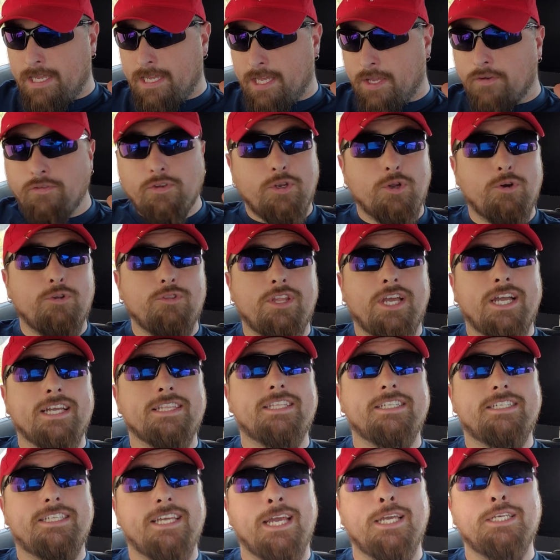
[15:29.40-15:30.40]
If you don't like
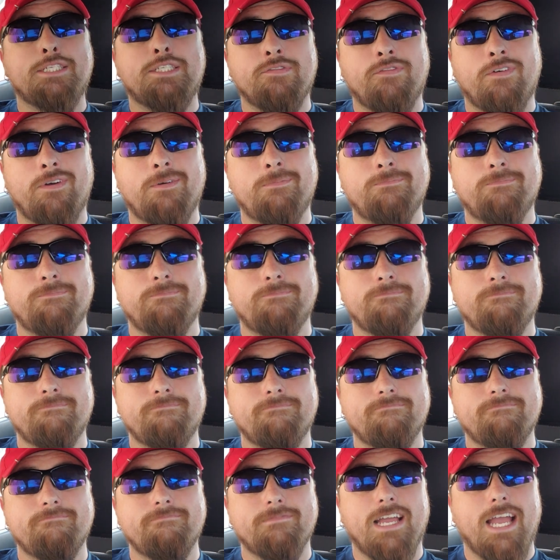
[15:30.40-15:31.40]
the taste of them
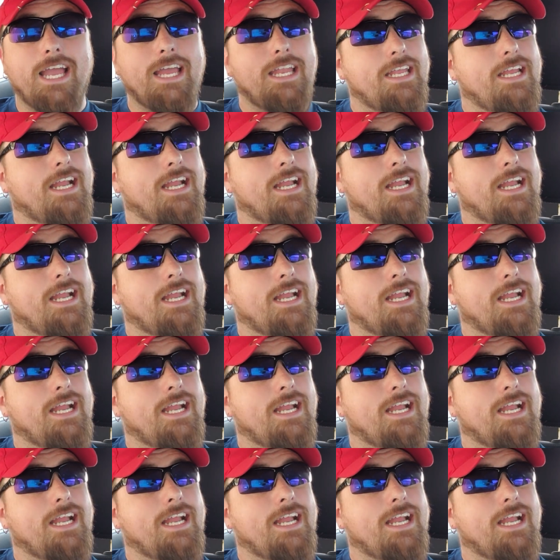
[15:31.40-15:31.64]
and